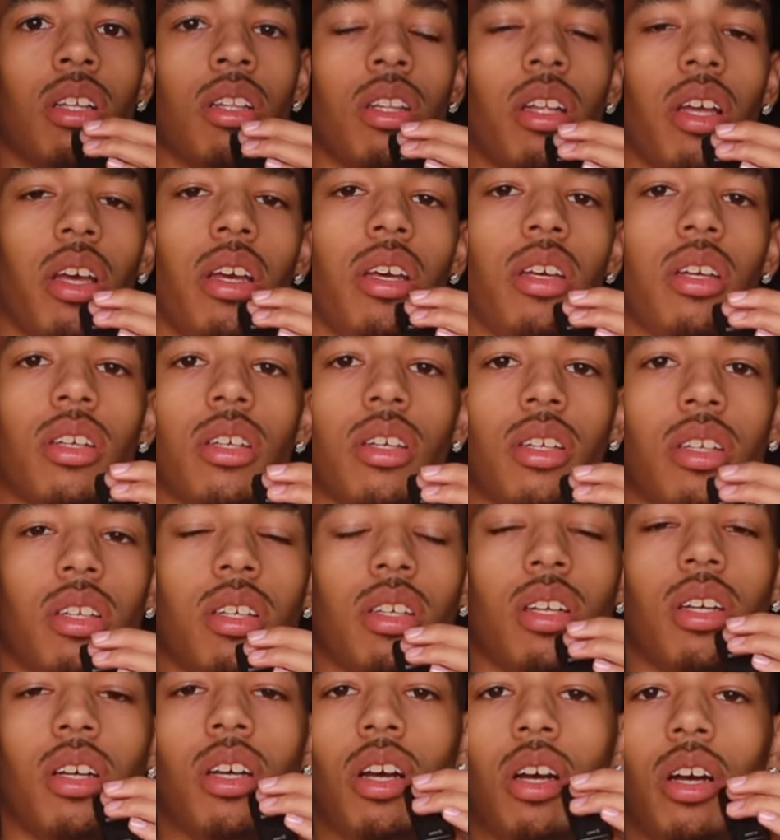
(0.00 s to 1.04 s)
like
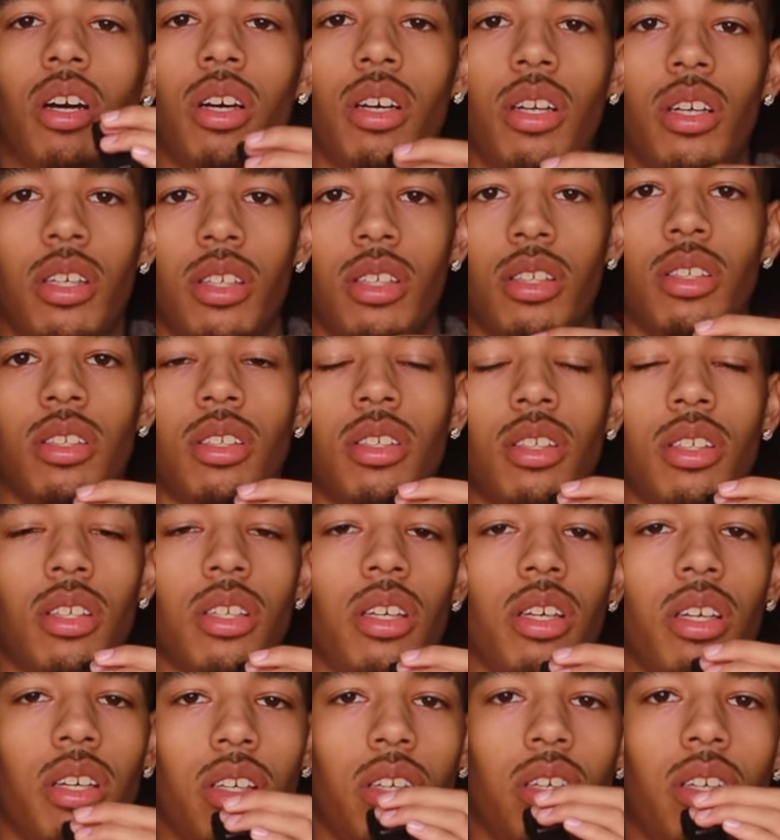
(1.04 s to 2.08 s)
a hoodie
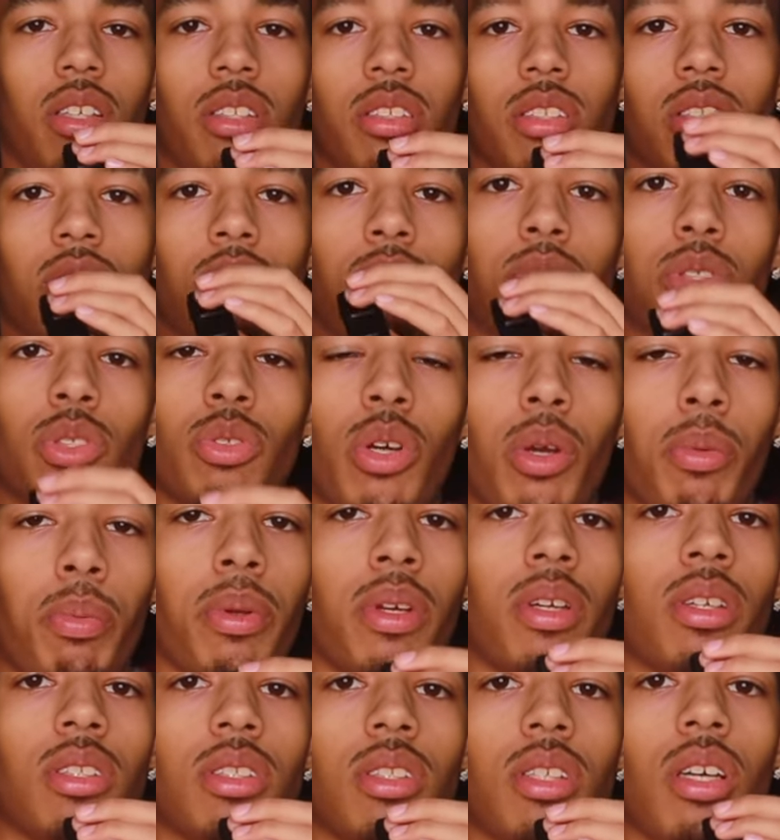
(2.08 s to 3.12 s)
and, and some
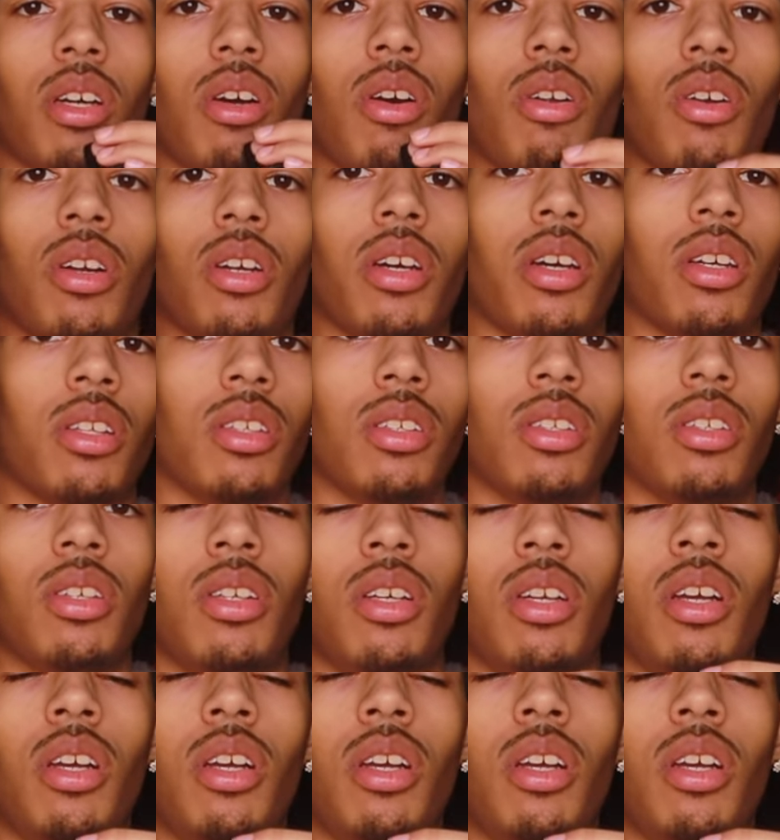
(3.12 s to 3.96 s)
sweatpants that go together.